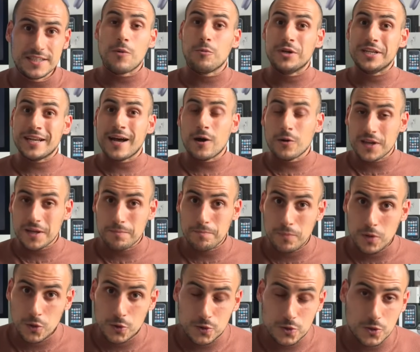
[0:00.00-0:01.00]
and we now get
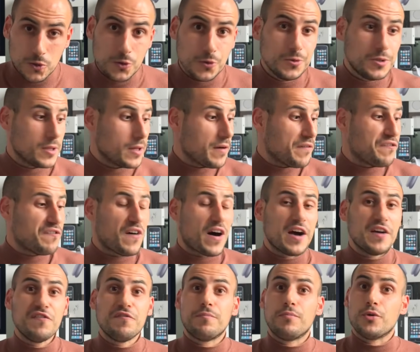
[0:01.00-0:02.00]
Bluetooth
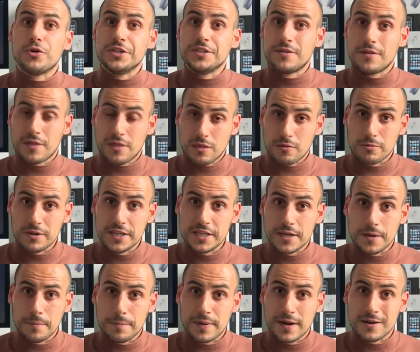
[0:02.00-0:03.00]
5.3
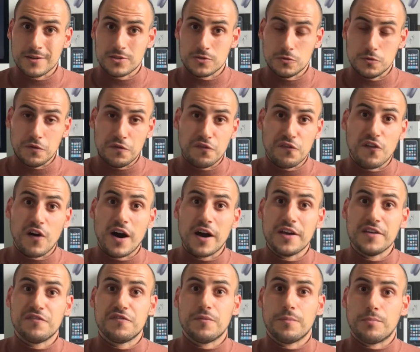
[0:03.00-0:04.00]
compared to
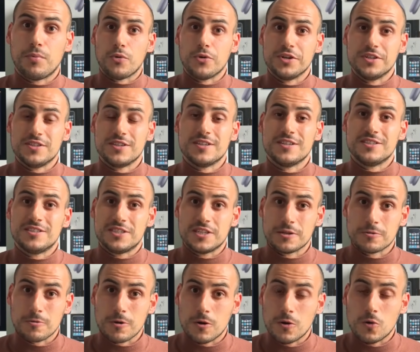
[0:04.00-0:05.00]

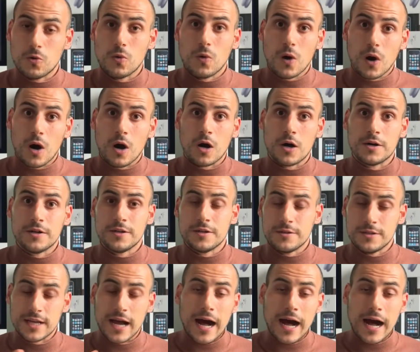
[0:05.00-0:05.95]
5.0 on the